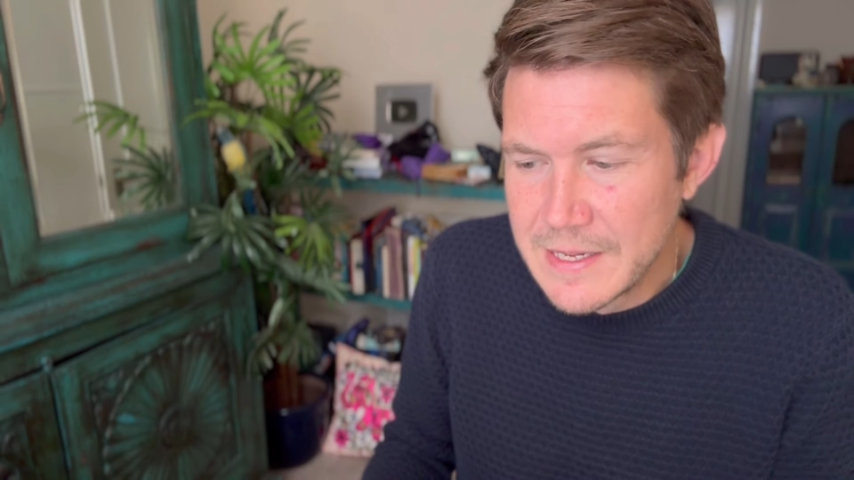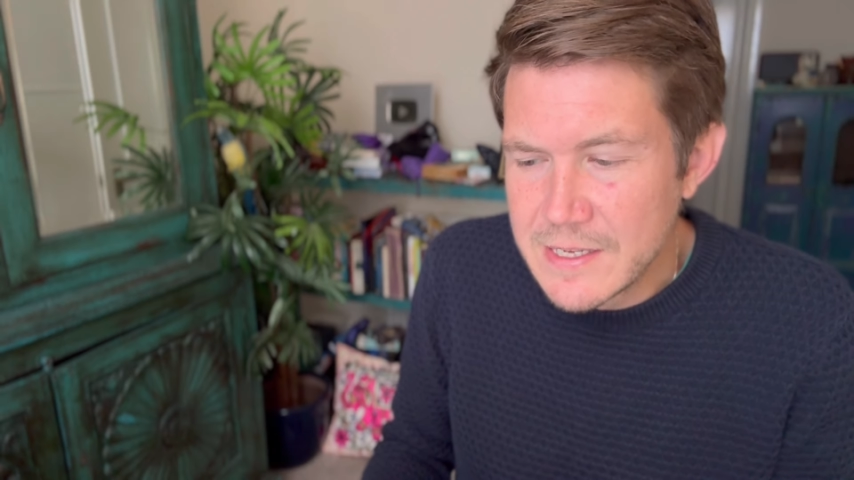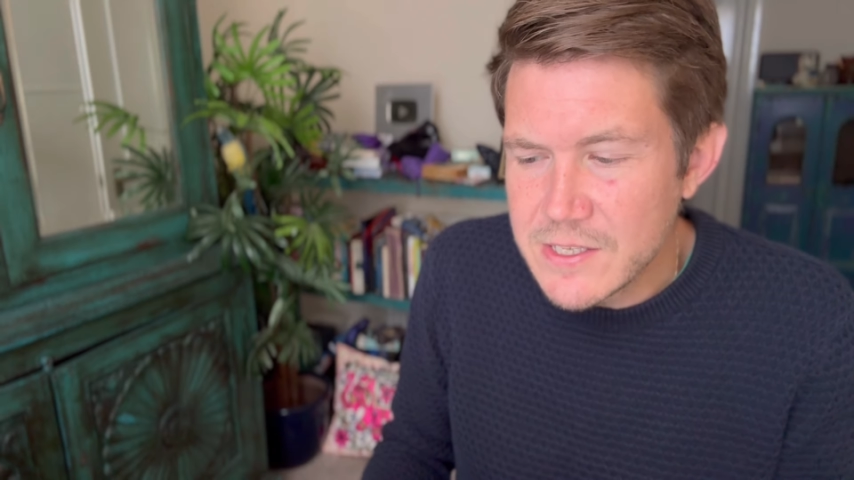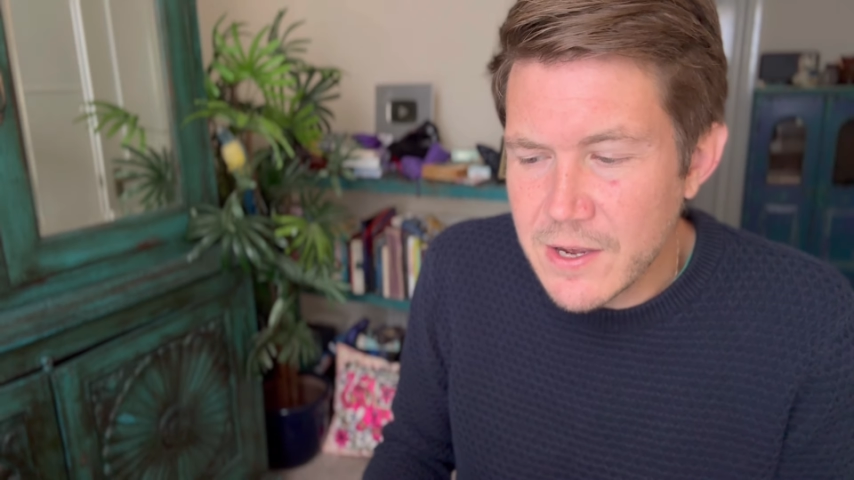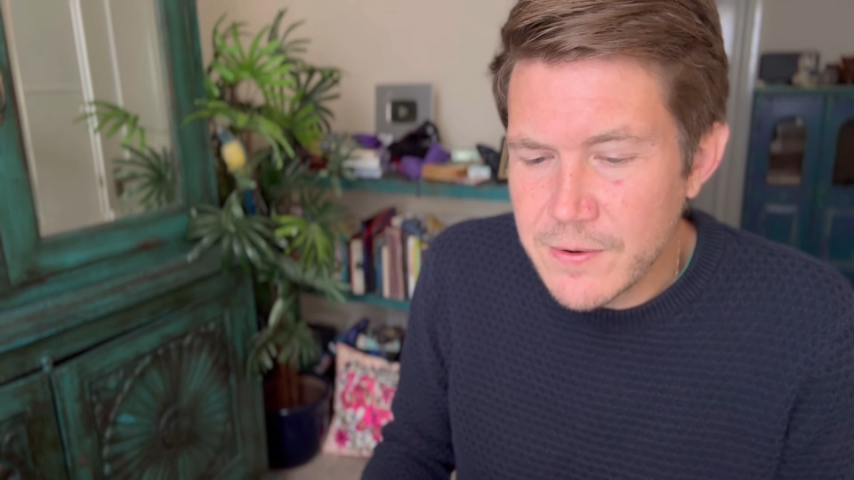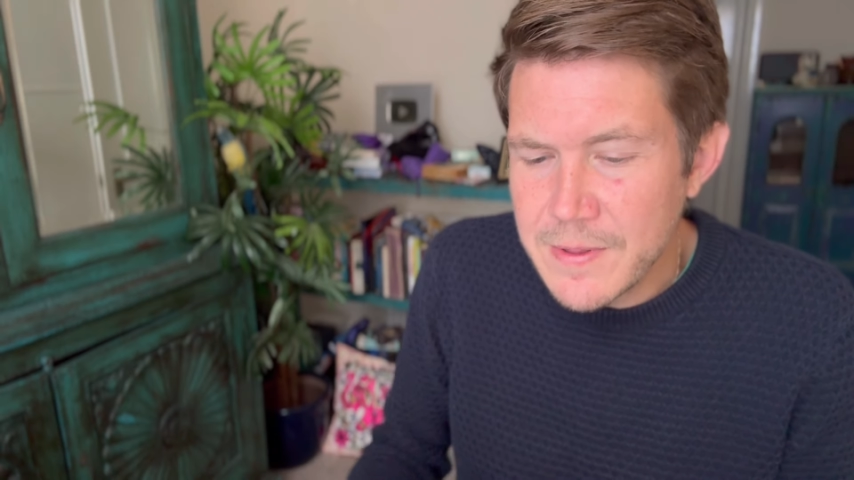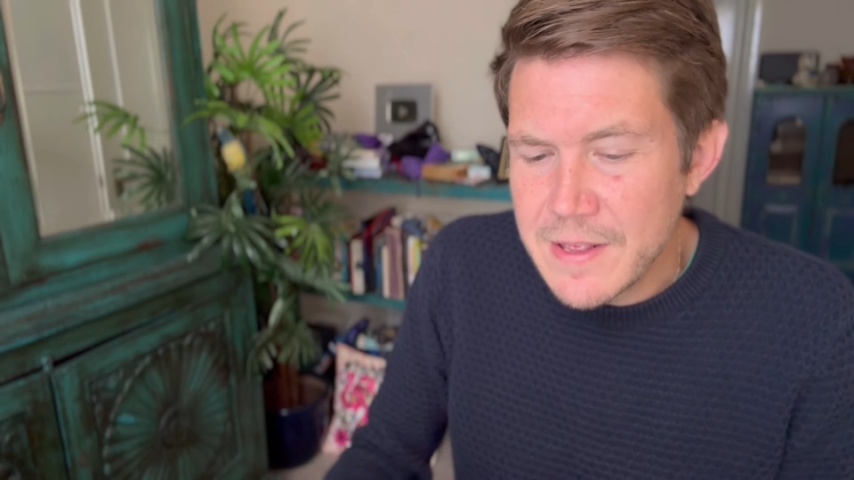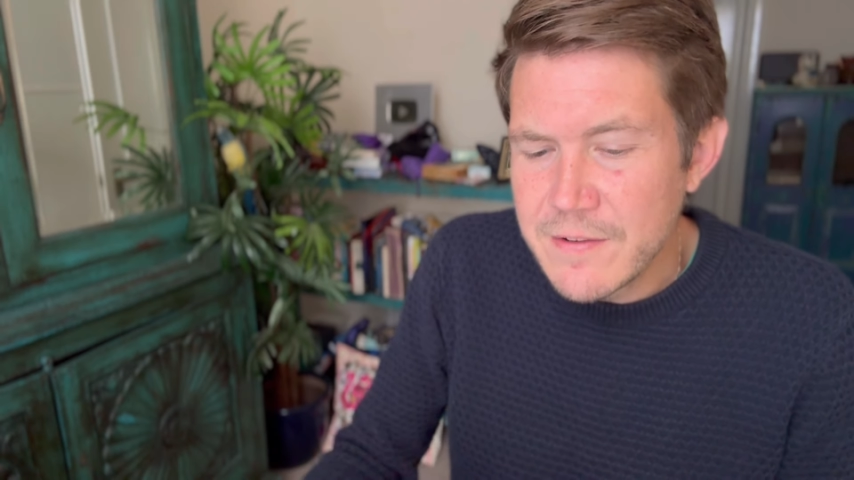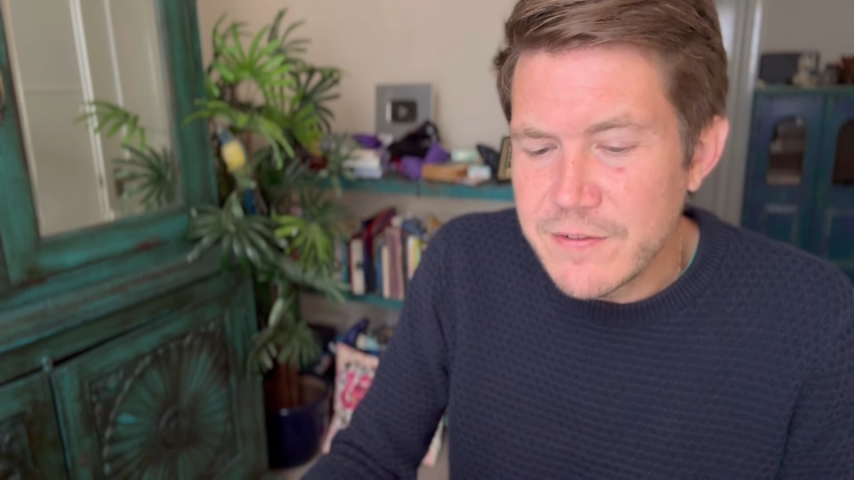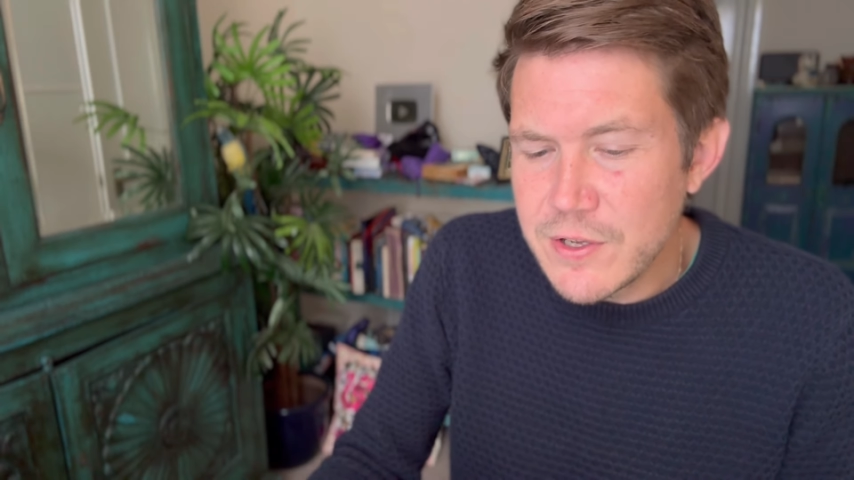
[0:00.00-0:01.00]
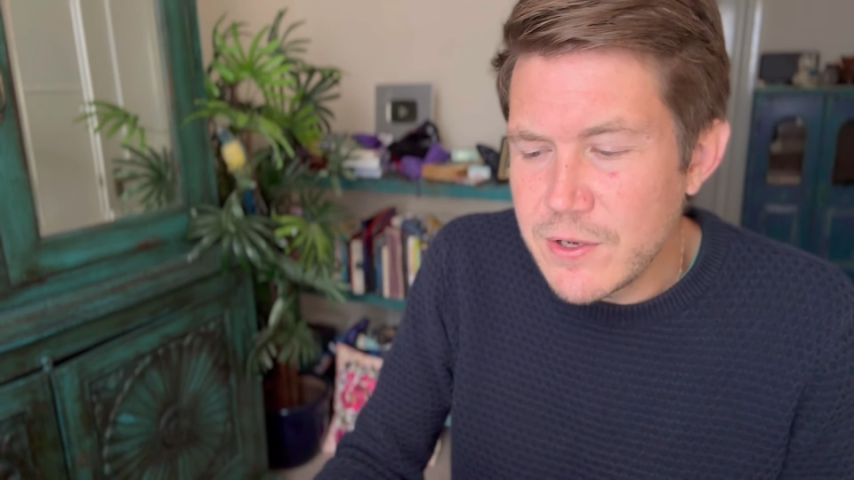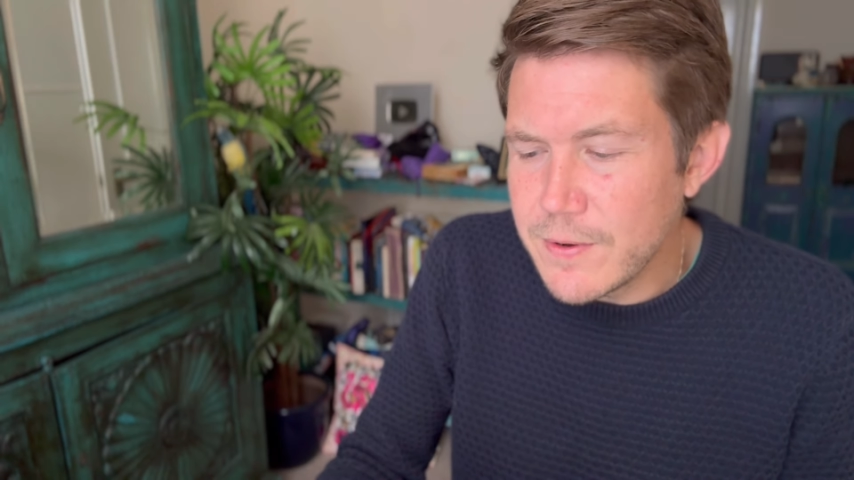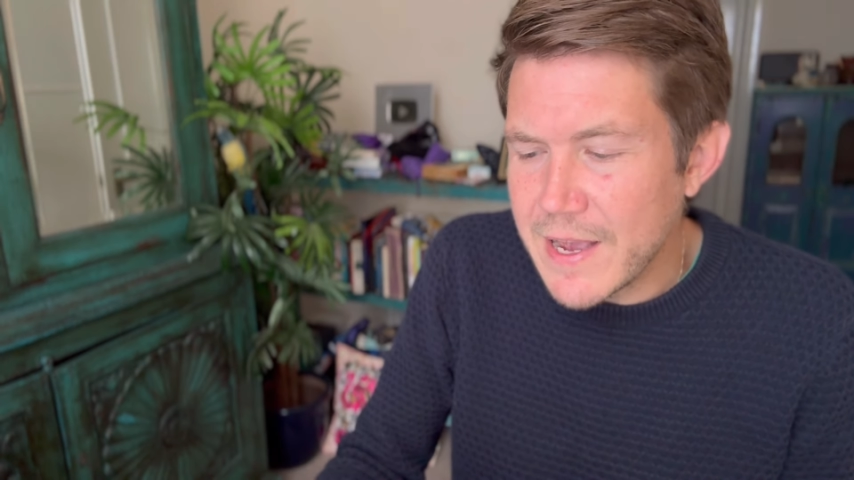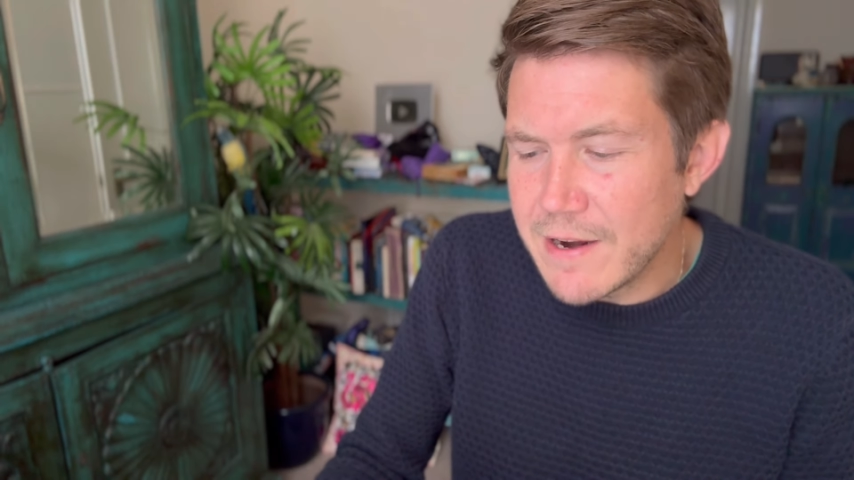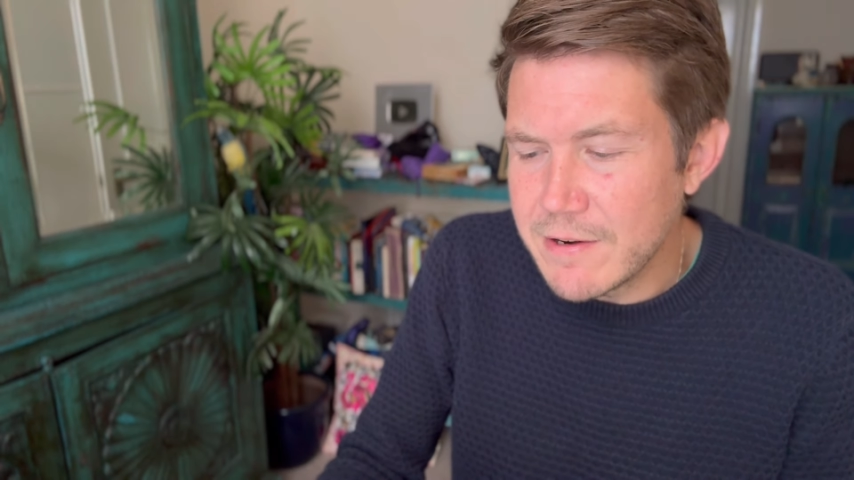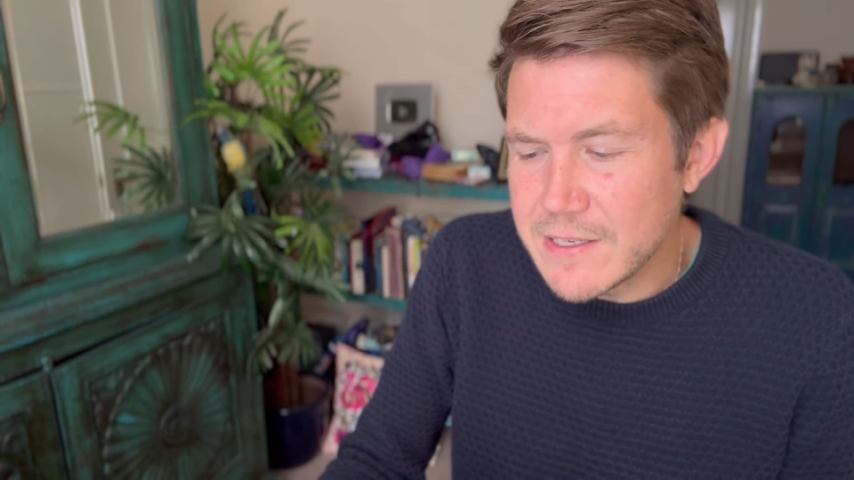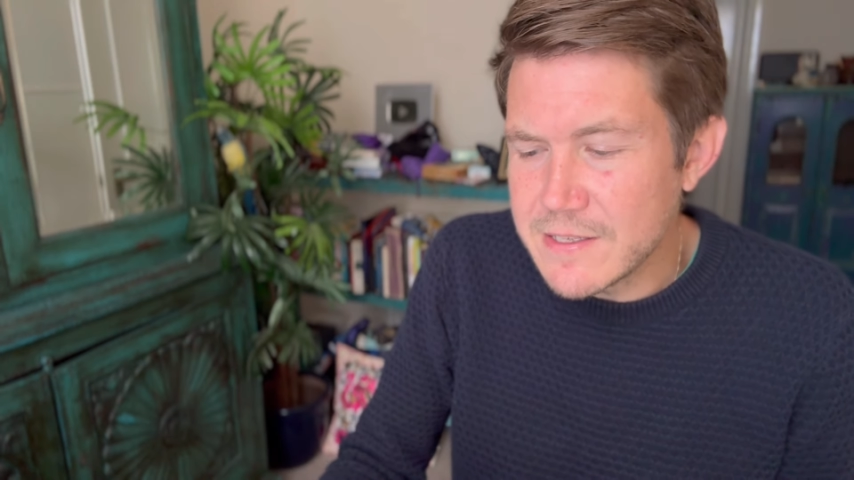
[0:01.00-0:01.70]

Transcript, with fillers: So for you, Aries,